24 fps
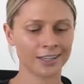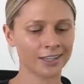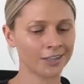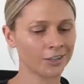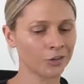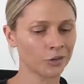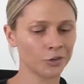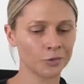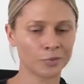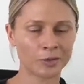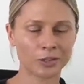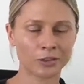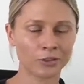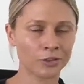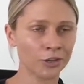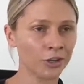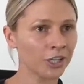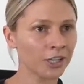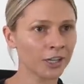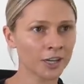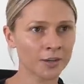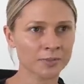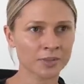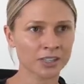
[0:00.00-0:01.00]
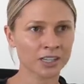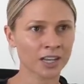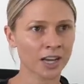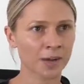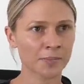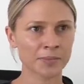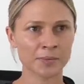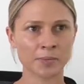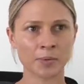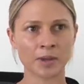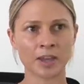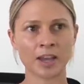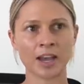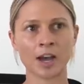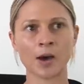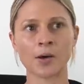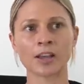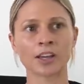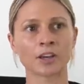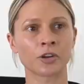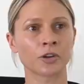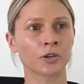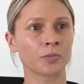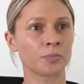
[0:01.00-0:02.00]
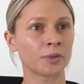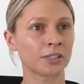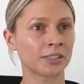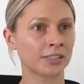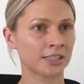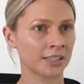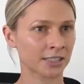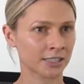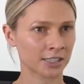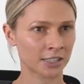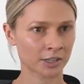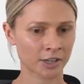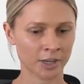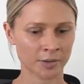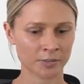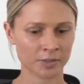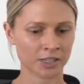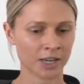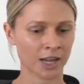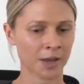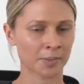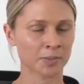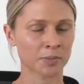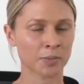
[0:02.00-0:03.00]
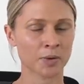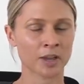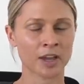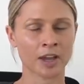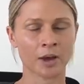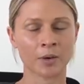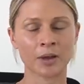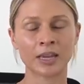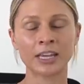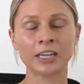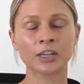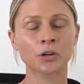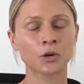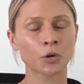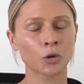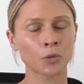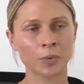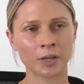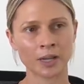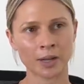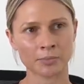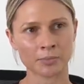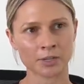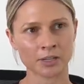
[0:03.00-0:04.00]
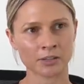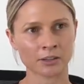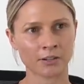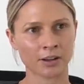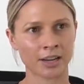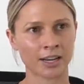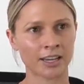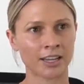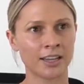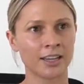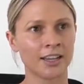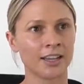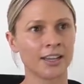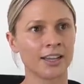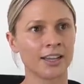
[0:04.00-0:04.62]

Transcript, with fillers: it could be thirty grams of carbs per hour. It could be sixty grams of carbs per hour. It could be up to ninety.